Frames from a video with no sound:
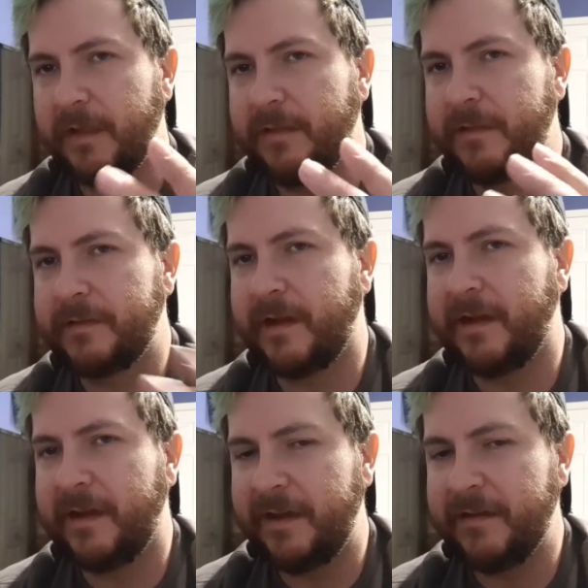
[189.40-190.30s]
the
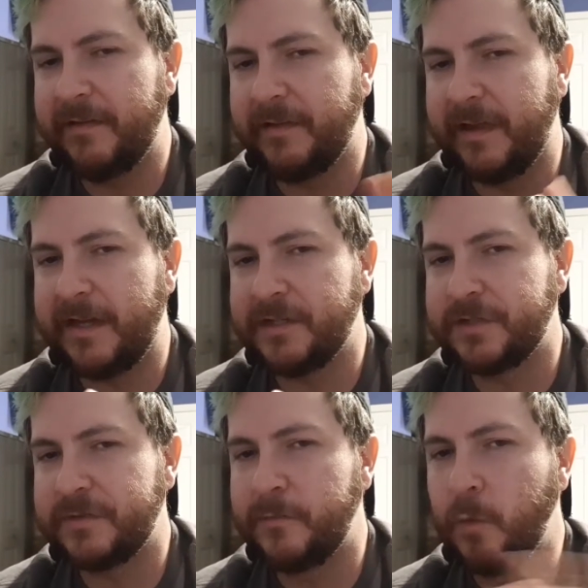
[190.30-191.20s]
Thai
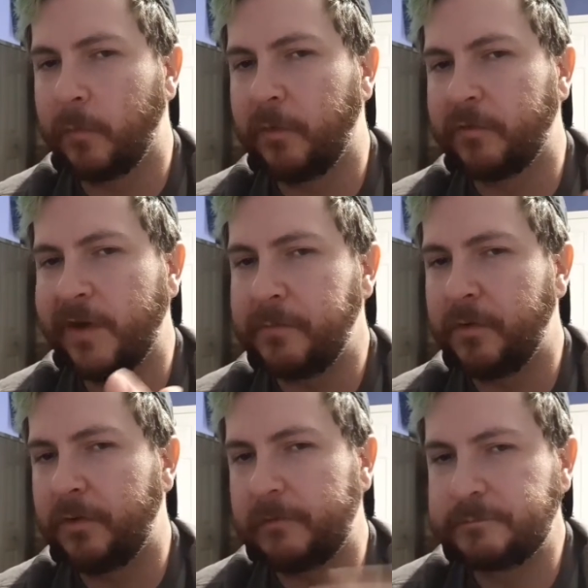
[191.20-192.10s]
slash normal Red
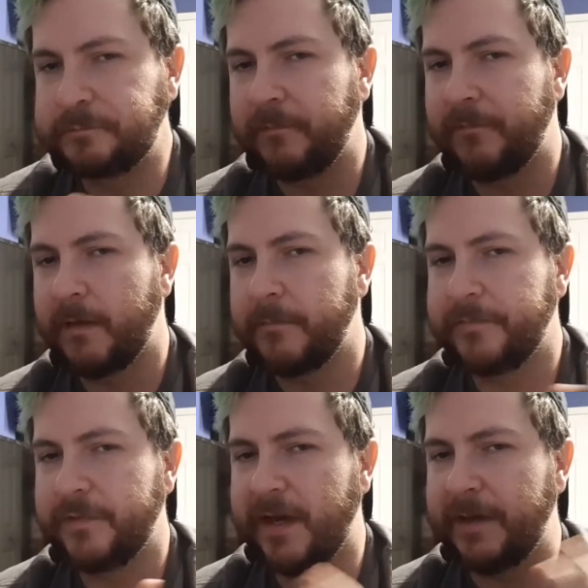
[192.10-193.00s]
Bull
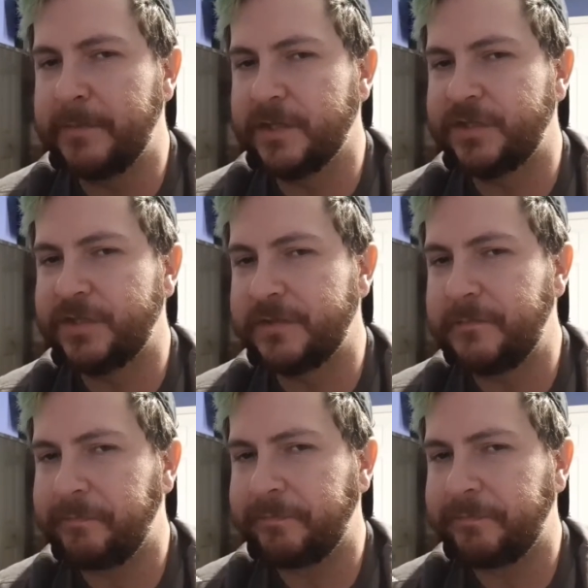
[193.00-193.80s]
kind of mixture